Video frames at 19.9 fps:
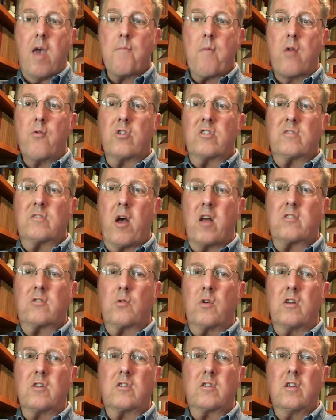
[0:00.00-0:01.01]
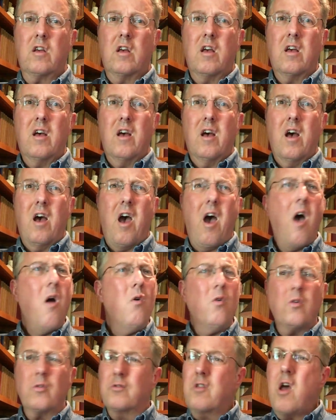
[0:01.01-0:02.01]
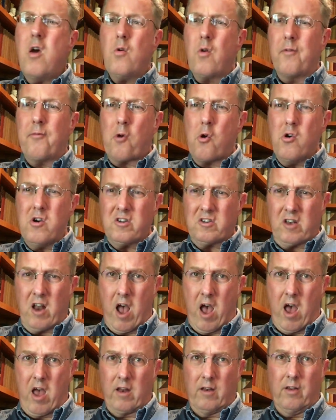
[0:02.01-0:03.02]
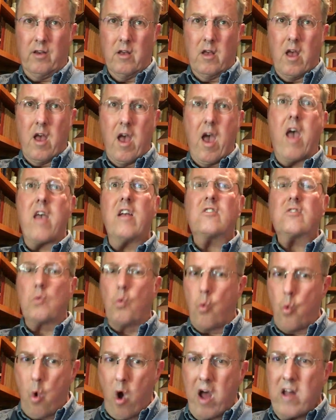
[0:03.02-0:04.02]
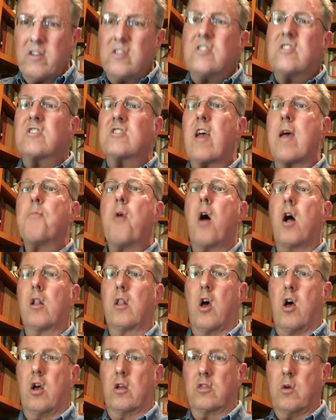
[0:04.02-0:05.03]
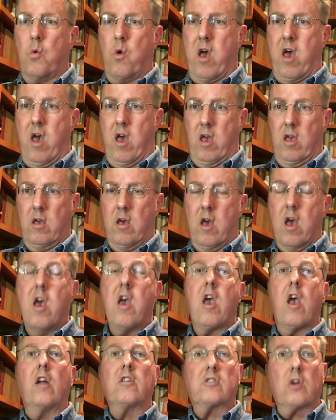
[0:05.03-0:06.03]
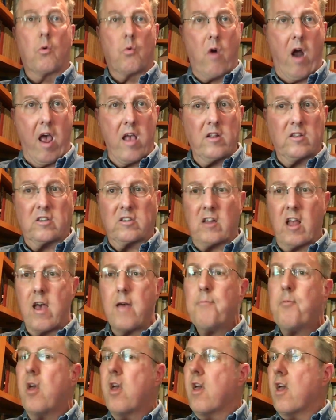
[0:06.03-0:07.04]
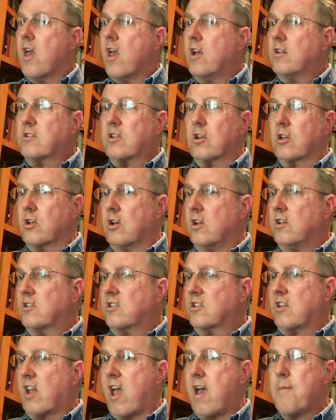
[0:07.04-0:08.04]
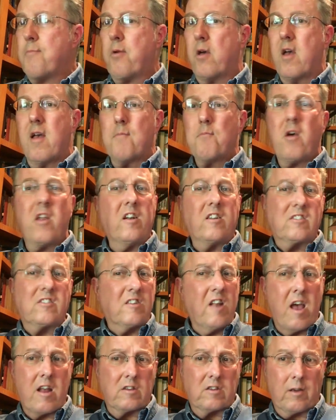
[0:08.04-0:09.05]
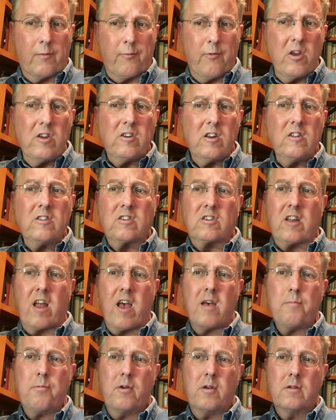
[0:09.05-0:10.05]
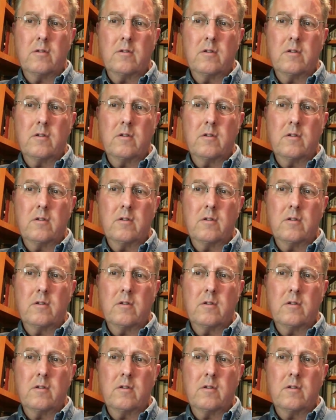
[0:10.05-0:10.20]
And my response was, Oh no, of course not. Hmm. it's one step along the way. Mm-hmm. It's a right step. It's a good step, but it's not a sufficient step.